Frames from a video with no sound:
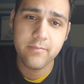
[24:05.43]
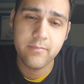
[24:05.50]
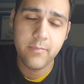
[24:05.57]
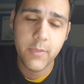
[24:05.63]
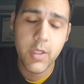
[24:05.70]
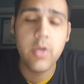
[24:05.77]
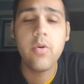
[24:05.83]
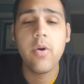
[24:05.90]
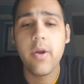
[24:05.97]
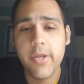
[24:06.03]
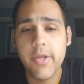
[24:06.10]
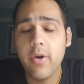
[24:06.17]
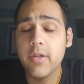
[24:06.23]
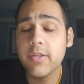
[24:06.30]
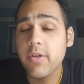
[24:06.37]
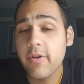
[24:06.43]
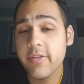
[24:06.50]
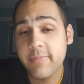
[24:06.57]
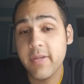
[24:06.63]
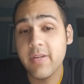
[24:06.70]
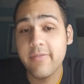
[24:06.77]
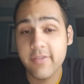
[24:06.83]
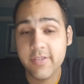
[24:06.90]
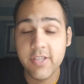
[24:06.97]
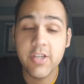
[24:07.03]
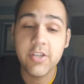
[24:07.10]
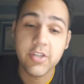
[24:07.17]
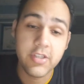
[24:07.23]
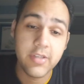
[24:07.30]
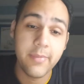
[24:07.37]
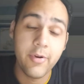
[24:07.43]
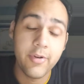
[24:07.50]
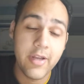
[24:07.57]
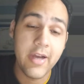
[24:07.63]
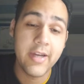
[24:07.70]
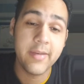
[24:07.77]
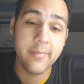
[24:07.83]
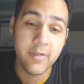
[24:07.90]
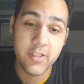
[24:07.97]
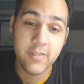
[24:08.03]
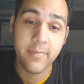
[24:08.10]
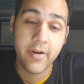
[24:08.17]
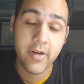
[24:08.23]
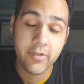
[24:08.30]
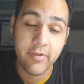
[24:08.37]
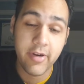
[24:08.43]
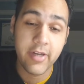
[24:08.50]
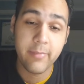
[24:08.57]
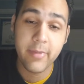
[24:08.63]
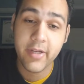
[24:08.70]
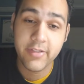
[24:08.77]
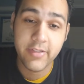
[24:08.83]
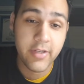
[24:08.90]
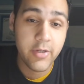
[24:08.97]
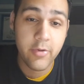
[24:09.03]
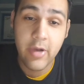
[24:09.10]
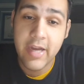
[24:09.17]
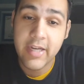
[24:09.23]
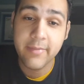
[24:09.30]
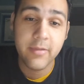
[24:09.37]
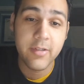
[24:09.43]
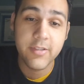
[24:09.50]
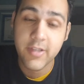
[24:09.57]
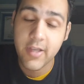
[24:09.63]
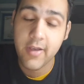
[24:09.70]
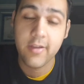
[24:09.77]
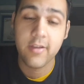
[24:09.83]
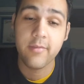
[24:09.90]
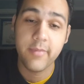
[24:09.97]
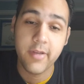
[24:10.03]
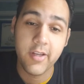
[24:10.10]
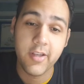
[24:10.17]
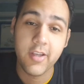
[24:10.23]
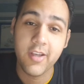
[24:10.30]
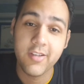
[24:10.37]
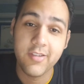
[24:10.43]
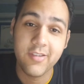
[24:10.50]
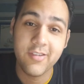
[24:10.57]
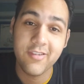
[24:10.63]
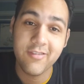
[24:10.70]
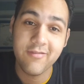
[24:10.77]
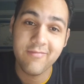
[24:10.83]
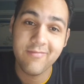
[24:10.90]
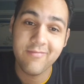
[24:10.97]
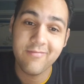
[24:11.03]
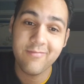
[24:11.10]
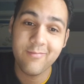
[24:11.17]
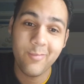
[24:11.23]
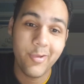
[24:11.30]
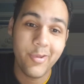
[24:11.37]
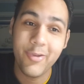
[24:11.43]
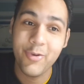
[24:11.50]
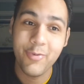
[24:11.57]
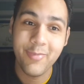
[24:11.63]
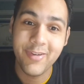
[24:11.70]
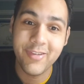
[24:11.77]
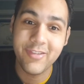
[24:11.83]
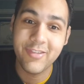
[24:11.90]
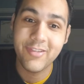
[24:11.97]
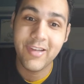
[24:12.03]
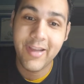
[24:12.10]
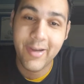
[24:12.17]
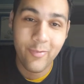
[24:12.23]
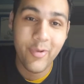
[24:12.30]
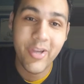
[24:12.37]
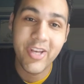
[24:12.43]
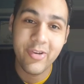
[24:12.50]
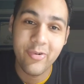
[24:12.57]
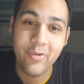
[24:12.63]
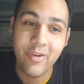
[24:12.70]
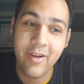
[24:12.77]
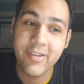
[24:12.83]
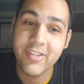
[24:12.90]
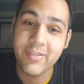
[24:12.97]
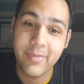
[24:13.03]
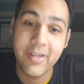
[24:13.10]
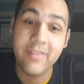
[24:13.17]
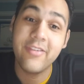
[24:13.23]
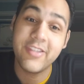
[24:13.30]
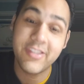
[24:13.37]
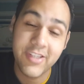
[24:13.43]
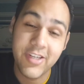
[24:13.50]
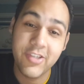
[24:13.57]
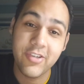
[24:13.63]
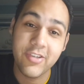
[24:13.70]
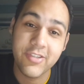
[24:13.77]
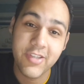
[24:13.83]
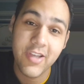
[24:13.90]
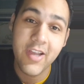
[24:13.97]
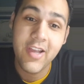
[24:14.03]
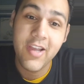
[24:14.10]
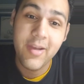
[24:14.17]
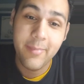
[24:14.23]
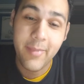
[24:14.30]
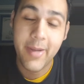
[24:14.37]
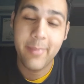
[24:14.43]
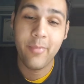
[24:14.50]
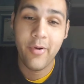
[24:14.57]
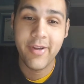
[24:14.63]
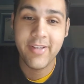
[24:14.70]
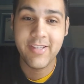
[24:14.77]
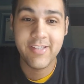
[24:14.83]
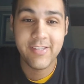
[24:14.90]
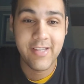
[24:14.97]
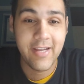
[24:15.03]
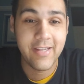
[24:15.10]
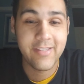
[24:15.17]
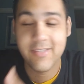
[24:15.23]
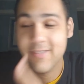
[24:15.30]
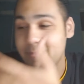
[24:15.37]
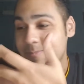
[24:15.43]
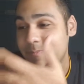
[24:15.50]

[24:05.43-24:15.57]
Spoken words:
You all know I was being facetious about the animals part, right? Because I know animals can't communicate with humans like we do. I was being facetious. My point is that